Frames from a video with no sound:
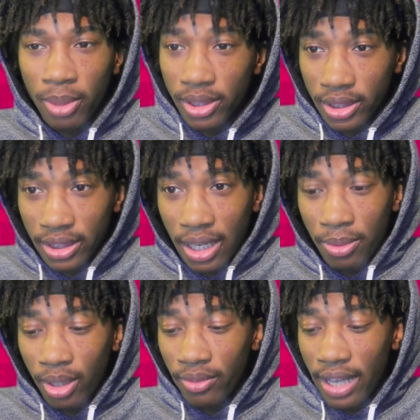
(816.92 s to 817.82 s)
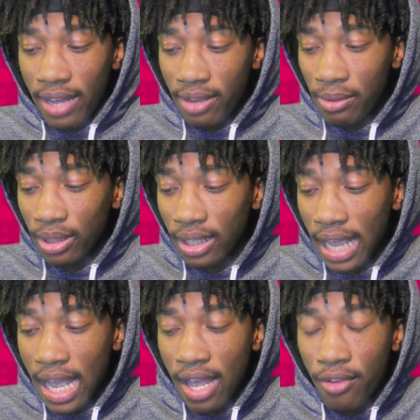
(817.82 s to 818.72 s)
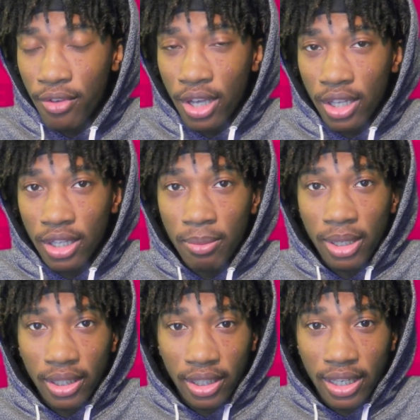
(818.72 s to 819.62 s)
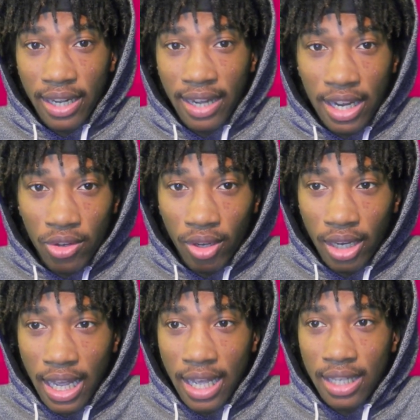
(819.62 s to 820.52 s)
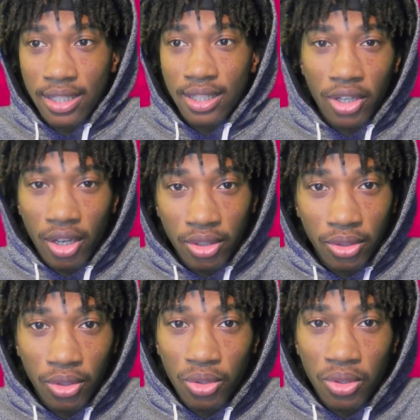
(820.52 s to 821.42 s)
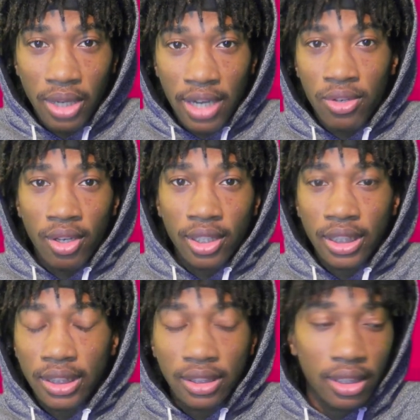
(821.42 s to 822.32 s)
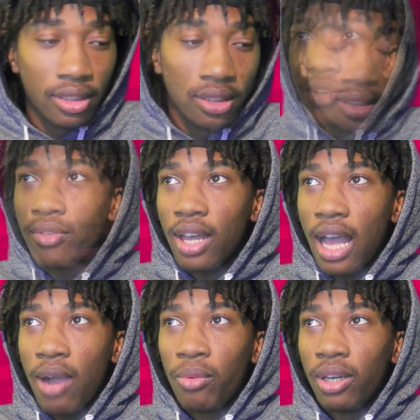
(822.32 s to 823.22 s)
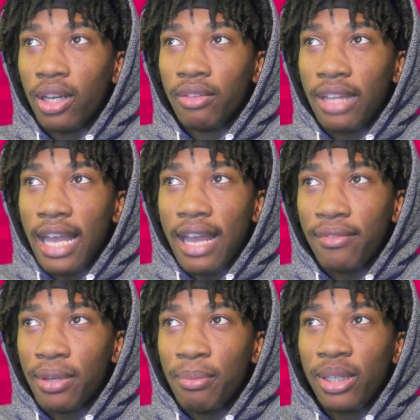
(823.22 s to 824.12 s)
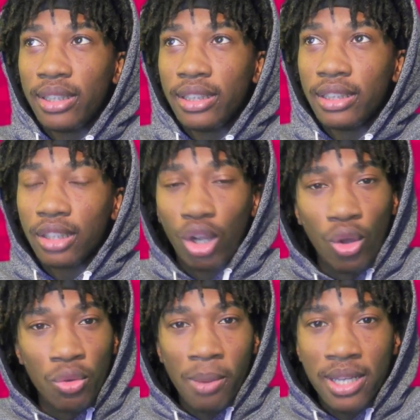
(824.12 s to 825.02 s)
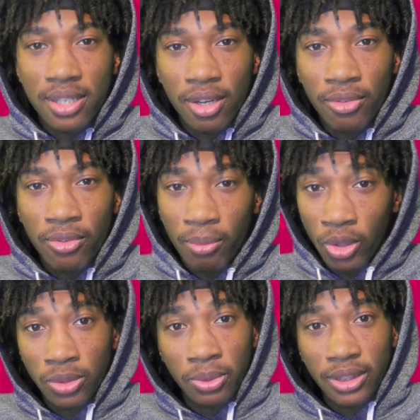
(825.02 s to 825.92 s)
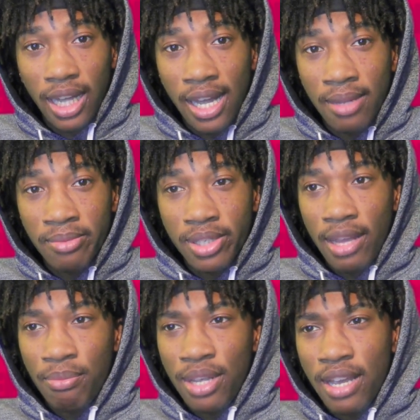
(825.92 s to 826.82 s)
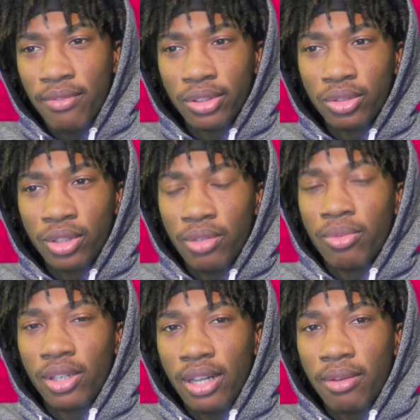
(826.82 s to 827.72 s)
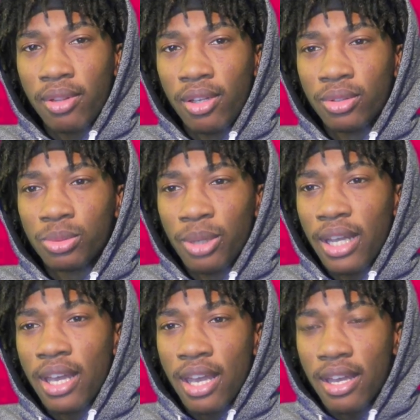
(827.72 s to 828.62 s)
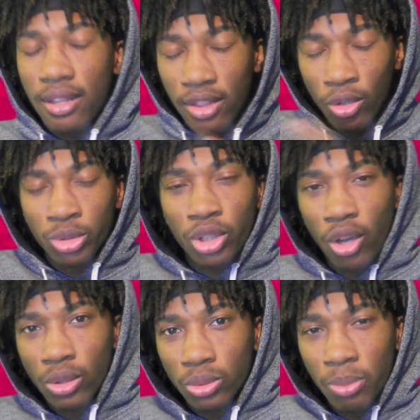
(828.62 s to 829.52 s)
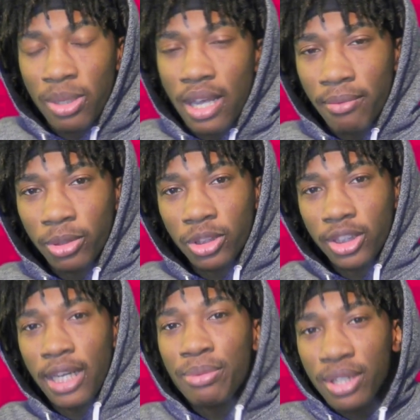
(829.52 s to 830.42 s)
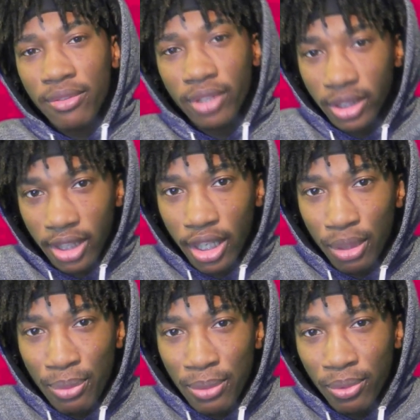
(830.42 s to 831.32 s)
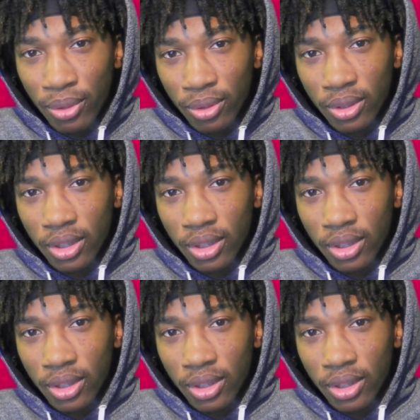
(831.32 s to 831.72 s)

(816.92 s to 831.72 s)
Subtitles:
abilities that I would love to have. I would love to have the ability that Nightcrawler has. If y'all don't know who Nightcrawler is, then, and if I would love to have the ability to clone myself multiple times and be able to get rid of that clones, but those clones will be able to shapeshift into other people.